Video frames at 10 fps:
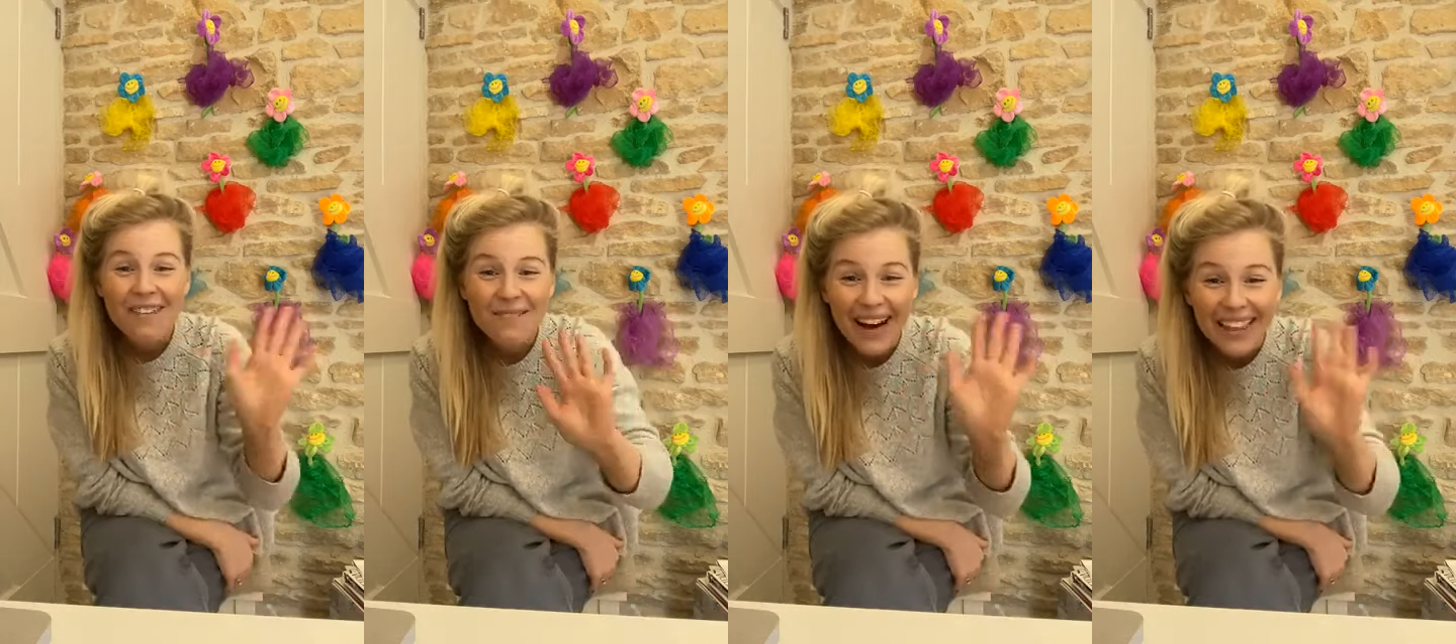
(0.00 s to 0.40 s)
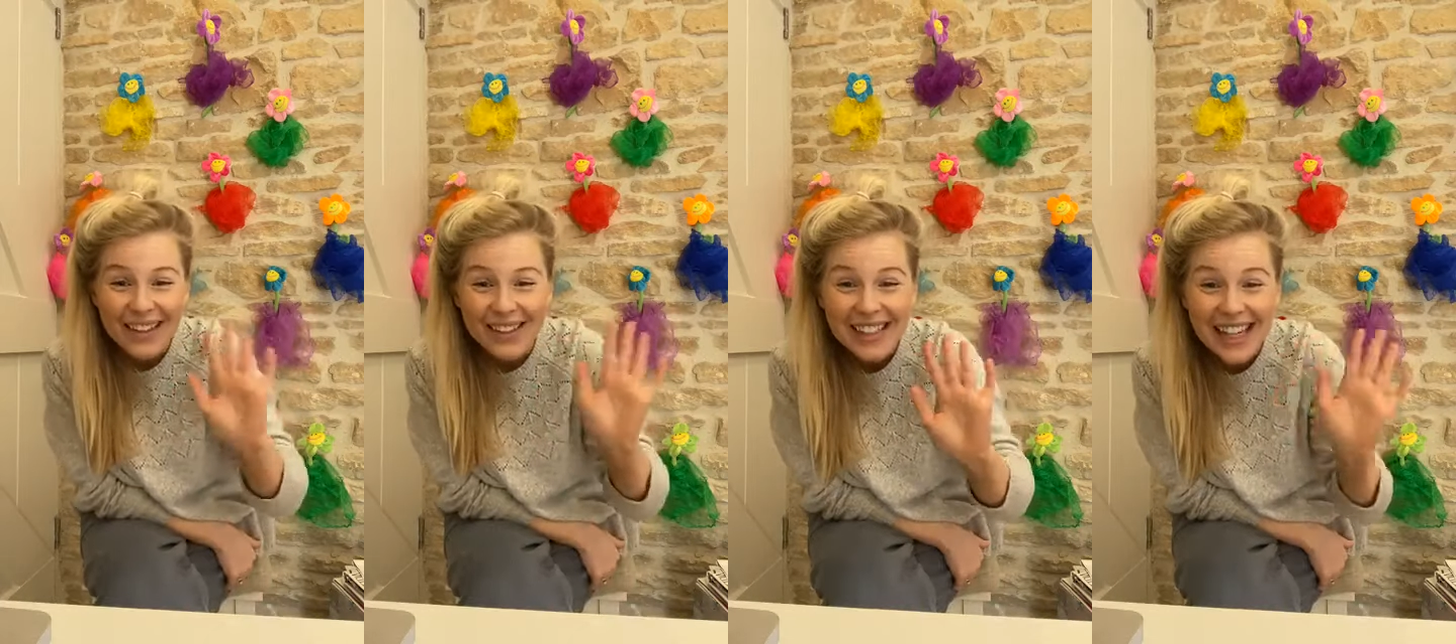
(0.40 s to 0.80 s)

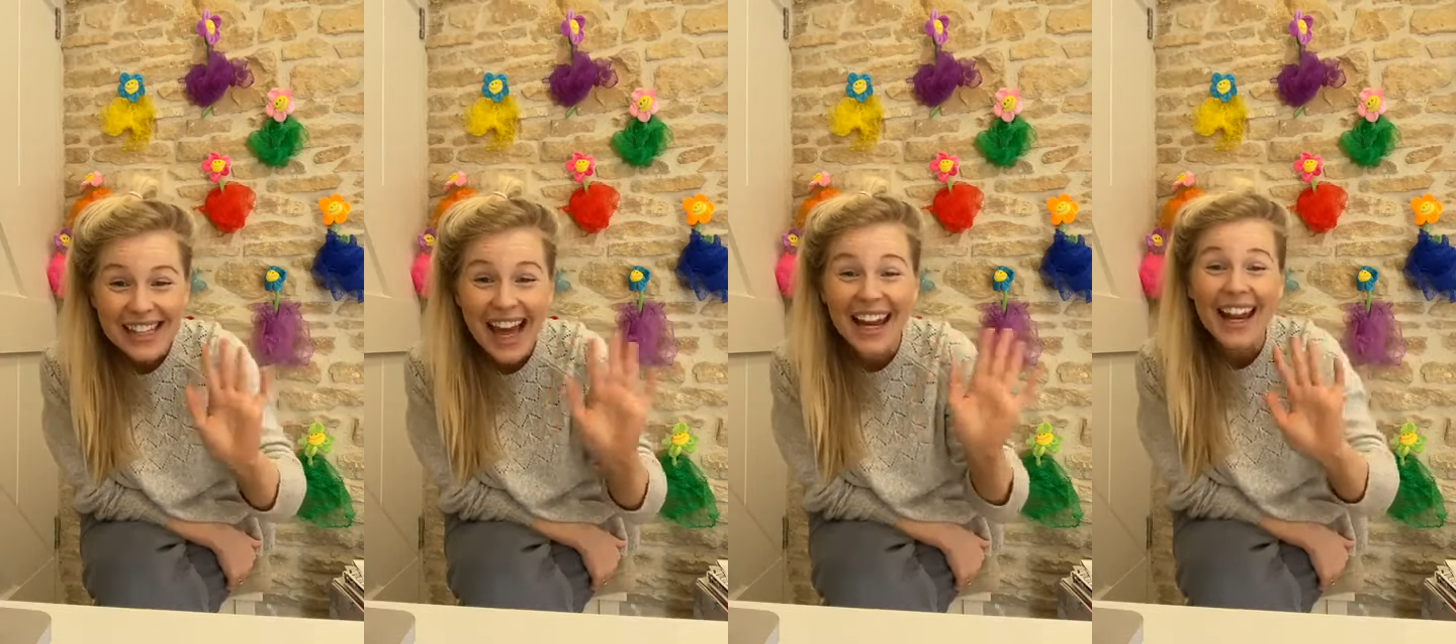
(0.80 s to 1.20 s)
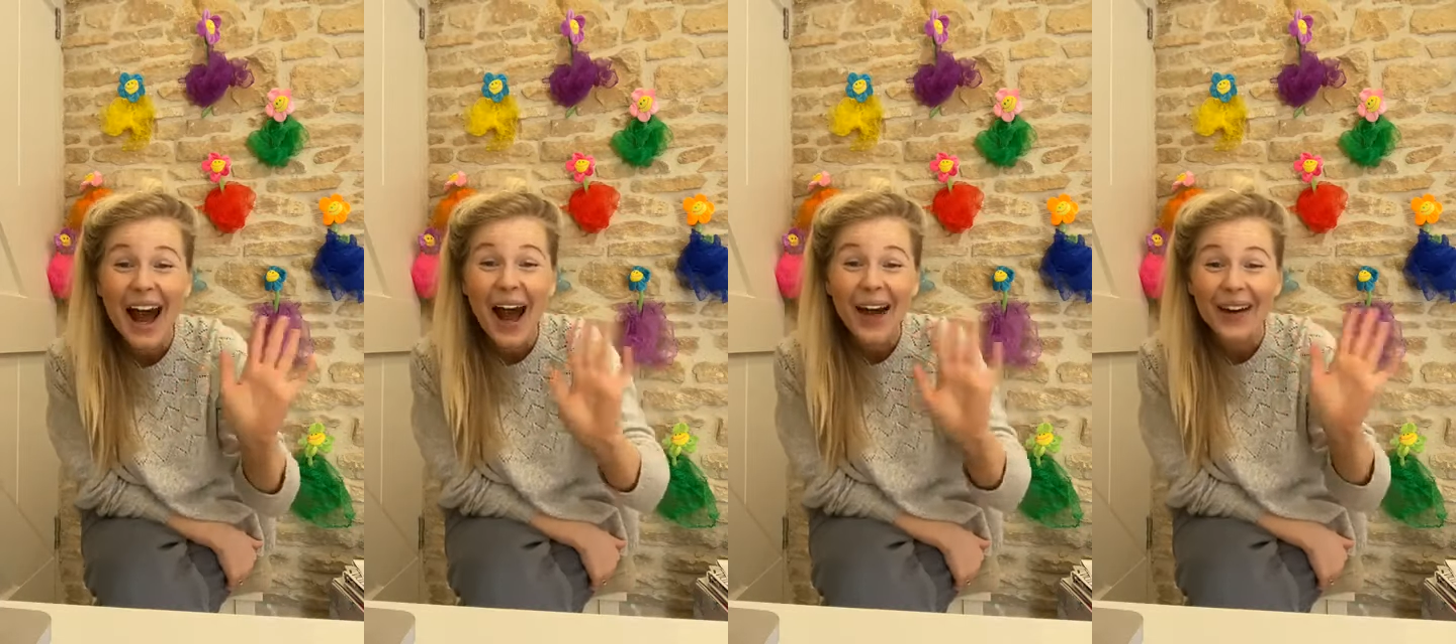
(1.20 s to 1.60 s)
Matthew says
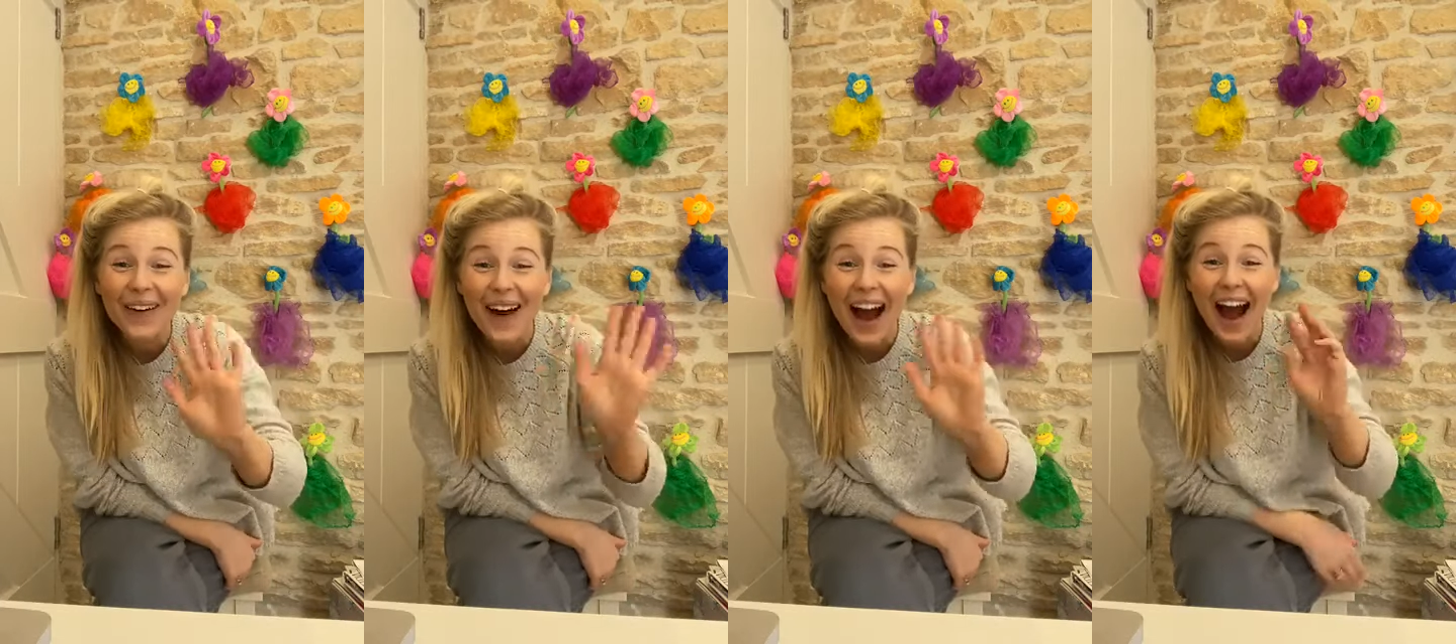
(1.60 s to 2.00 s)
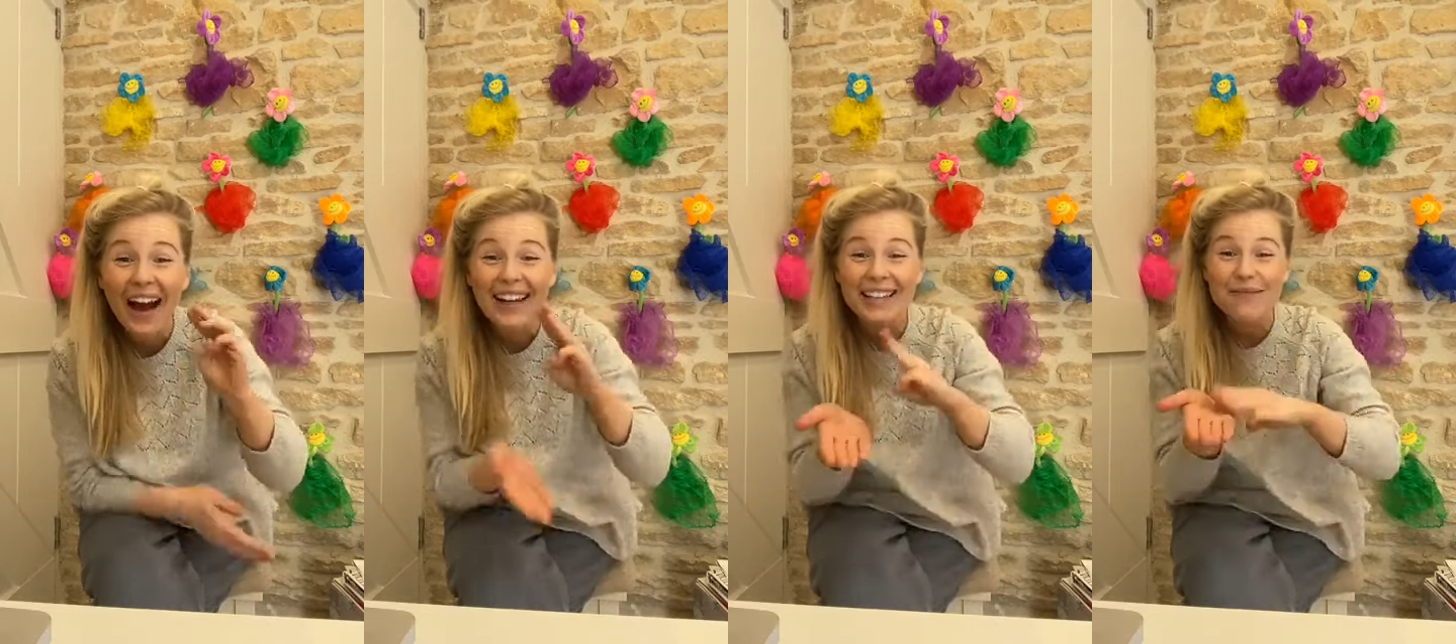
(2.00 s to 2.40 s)
hello.
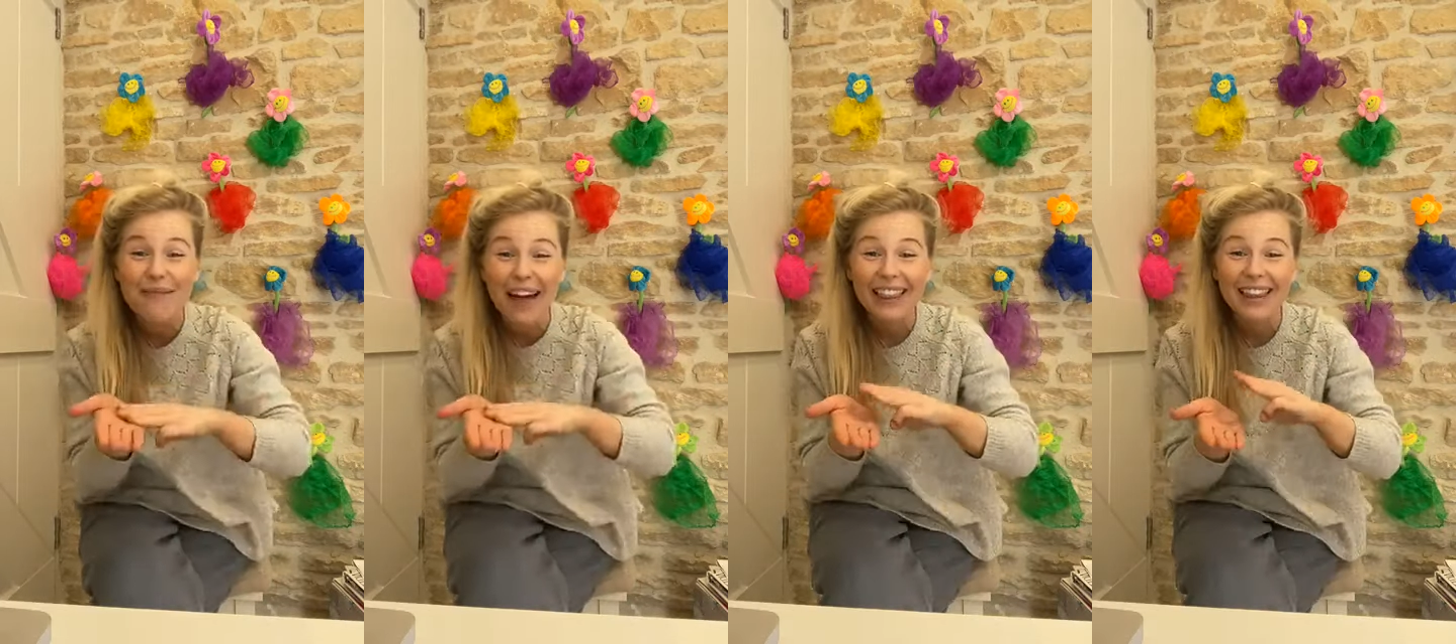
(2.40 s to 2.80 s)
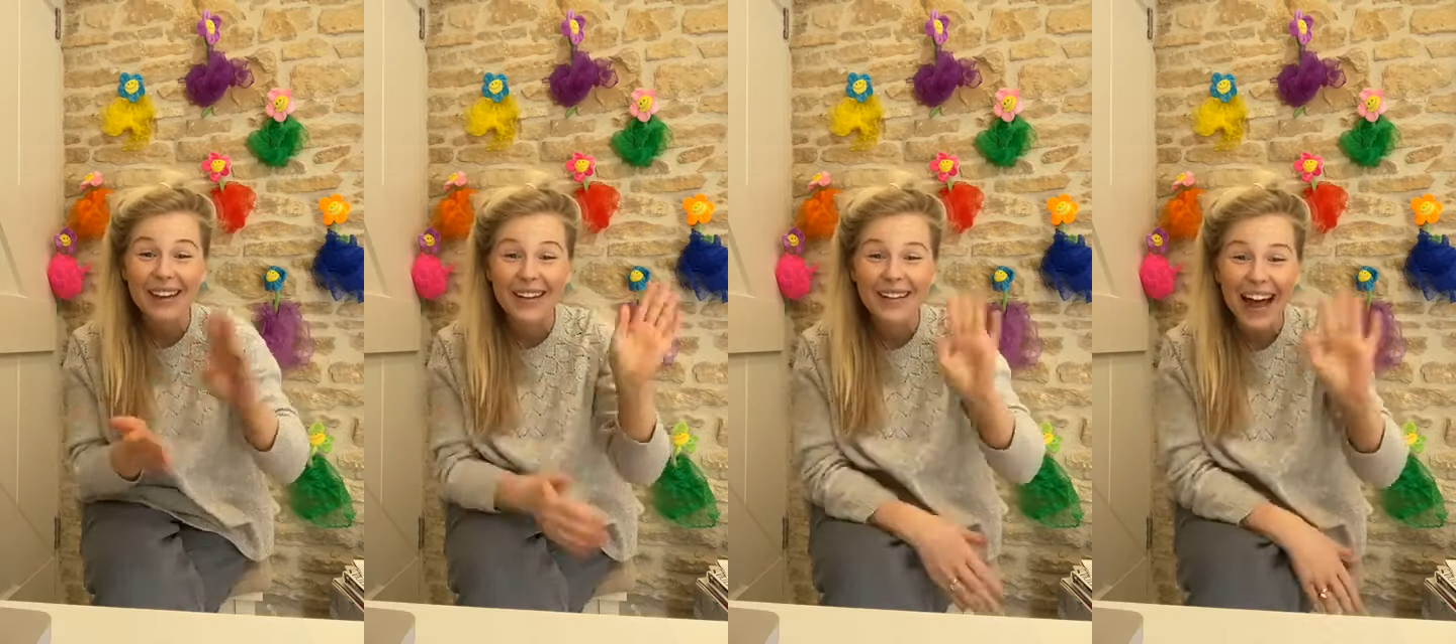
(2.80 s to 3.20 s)
Hi to Matthew,